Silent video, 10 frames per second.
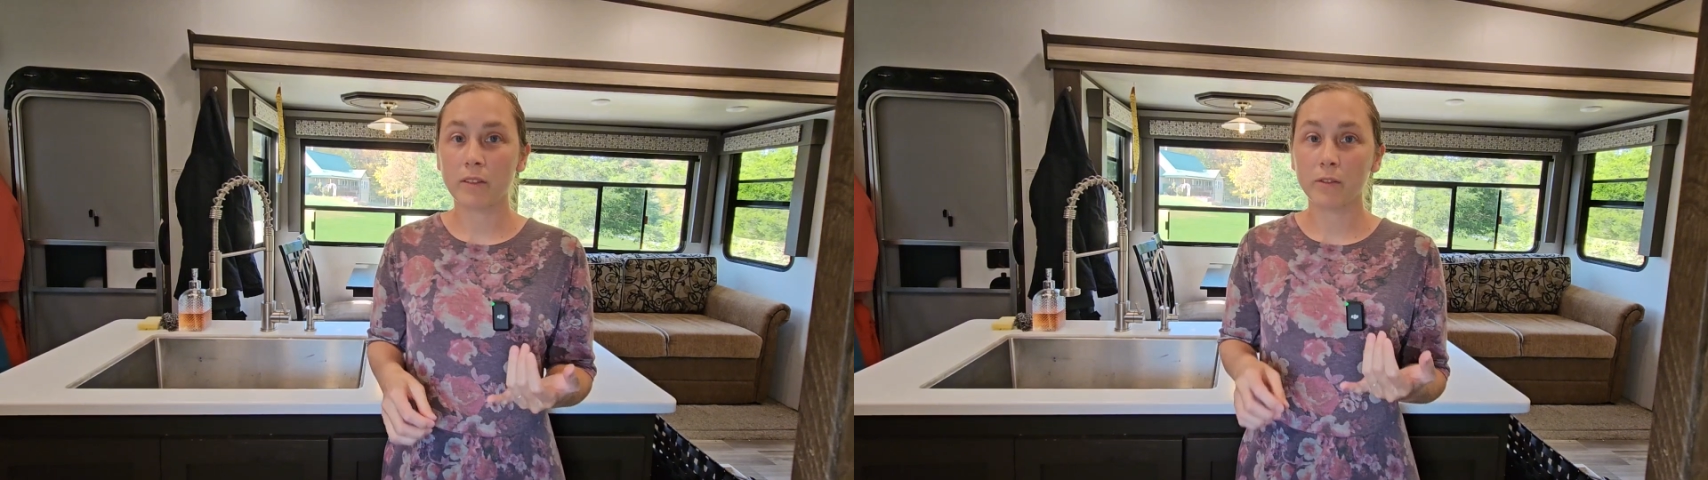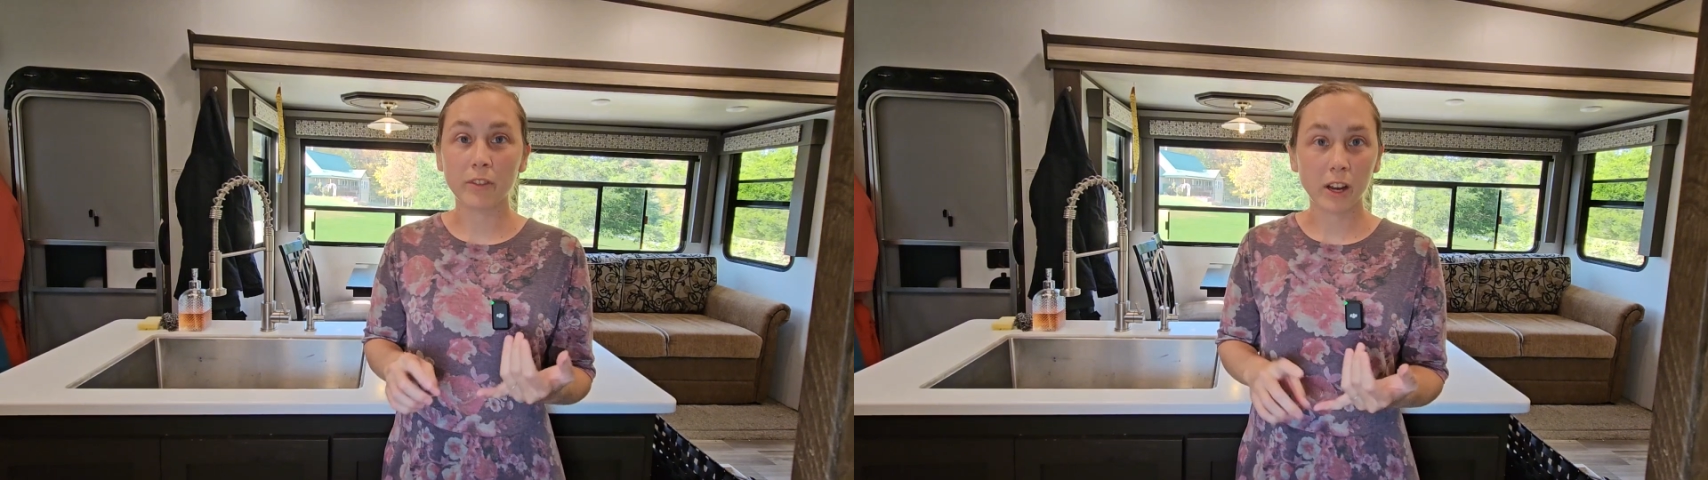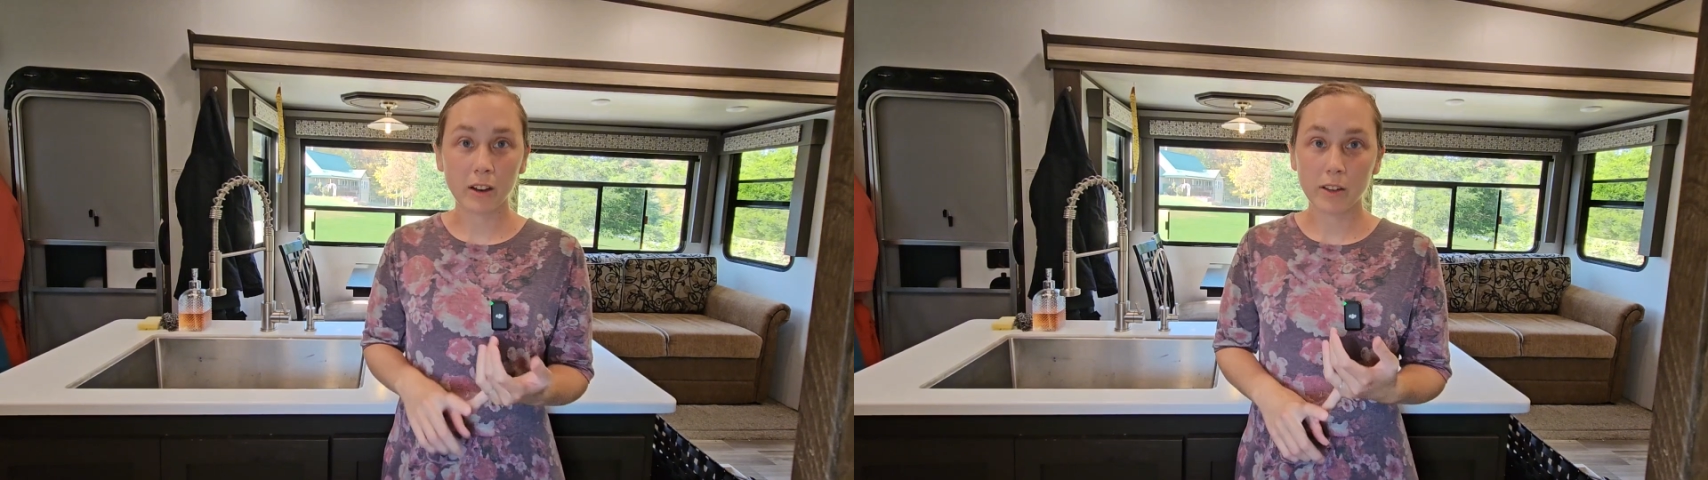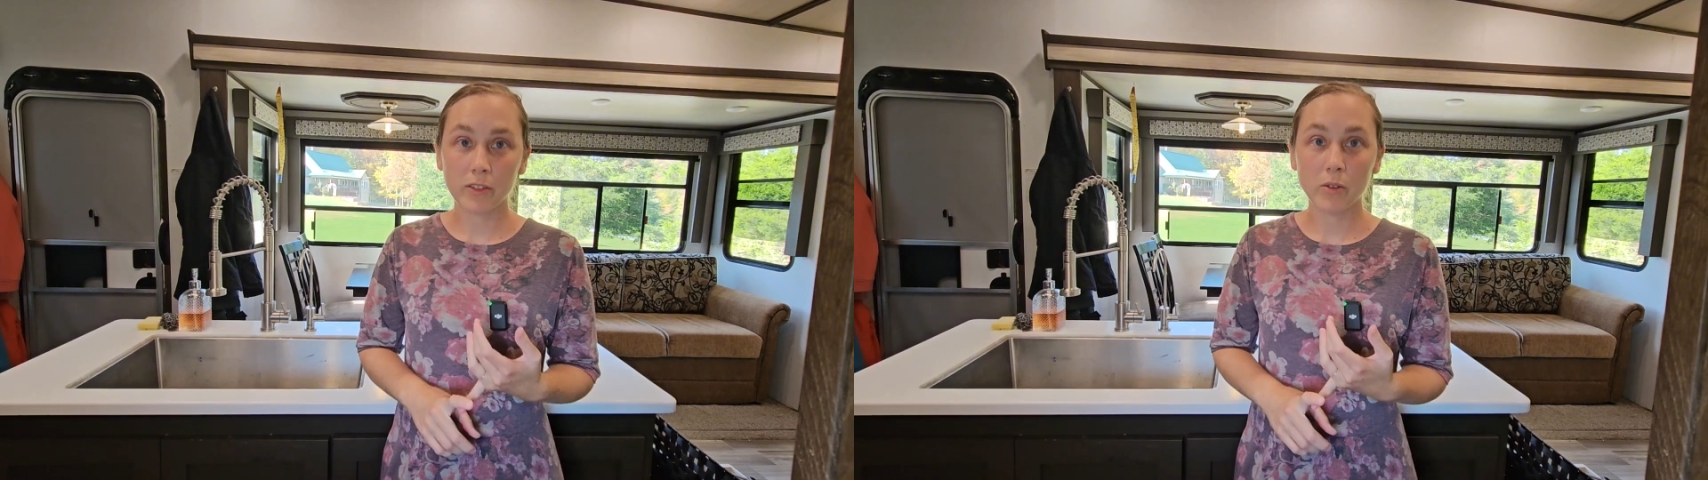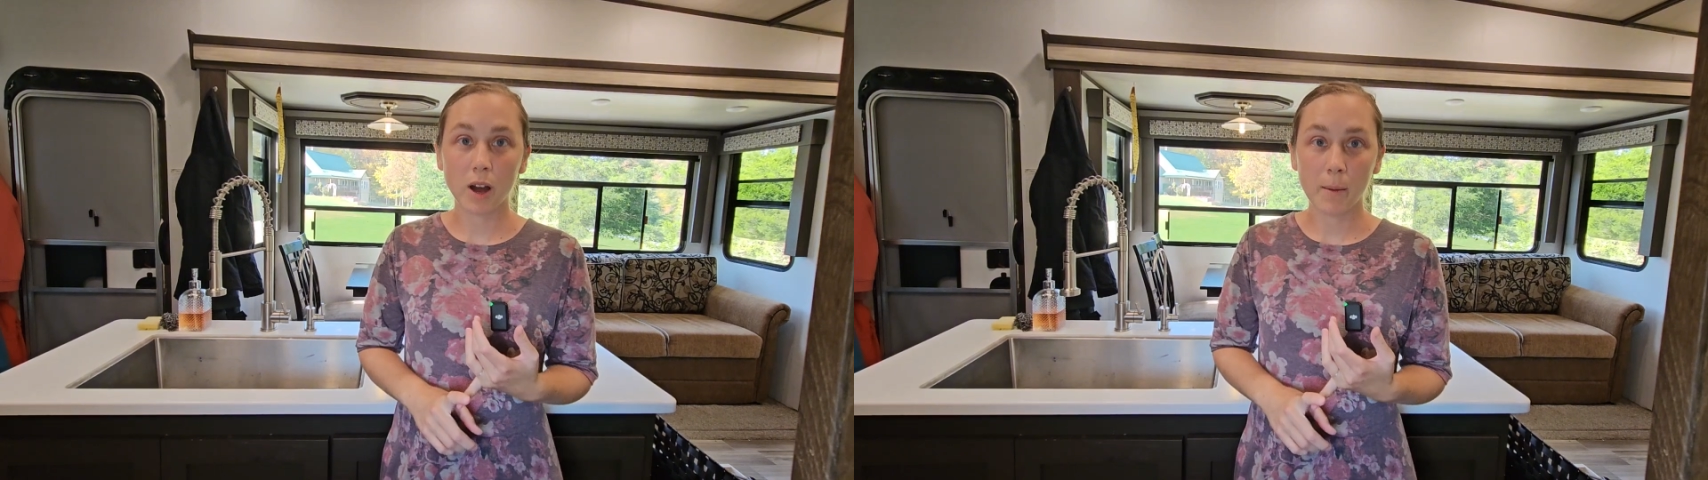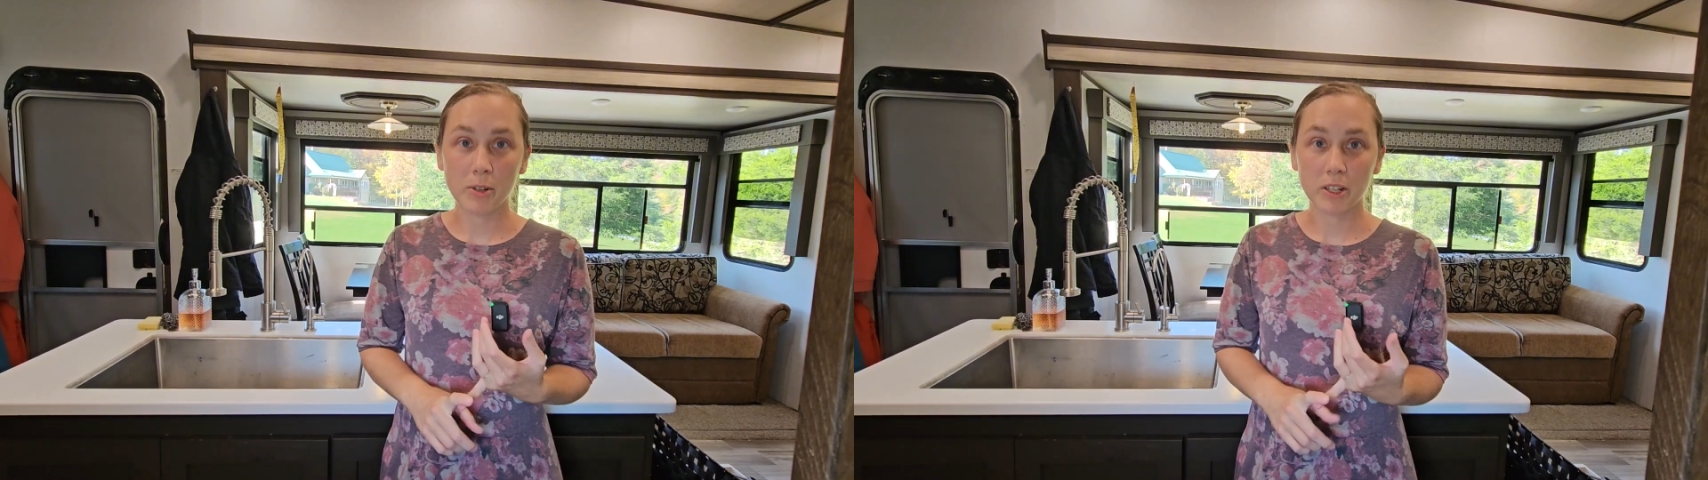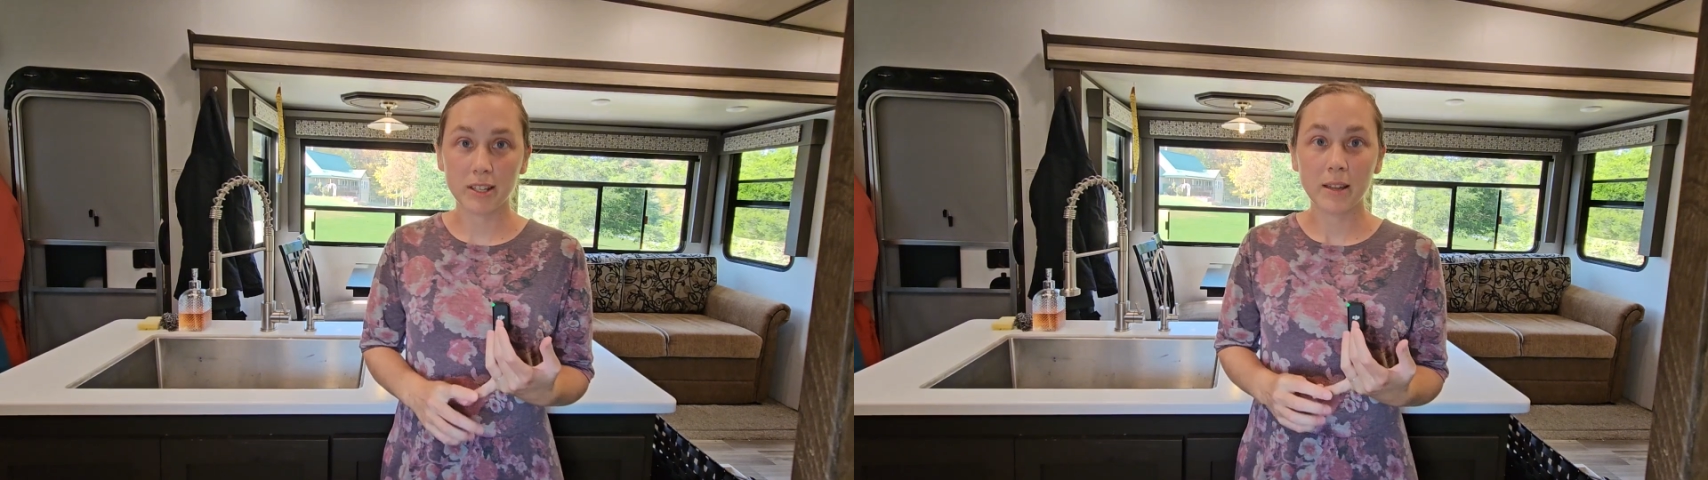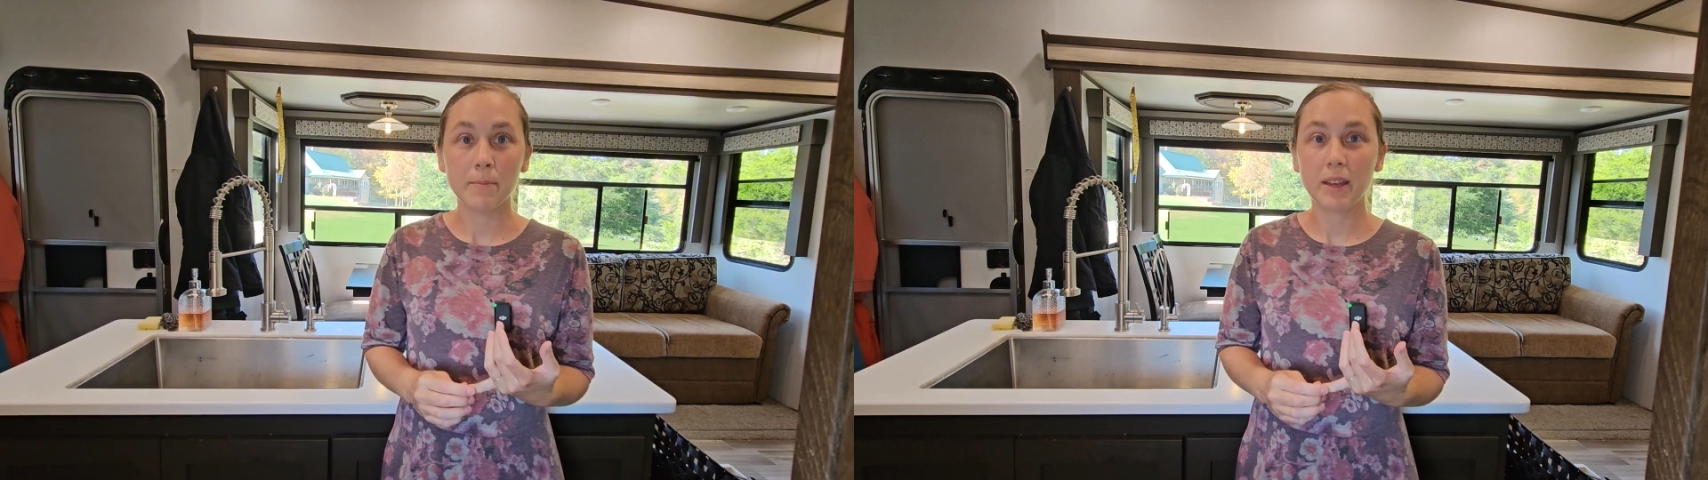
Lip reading: very few options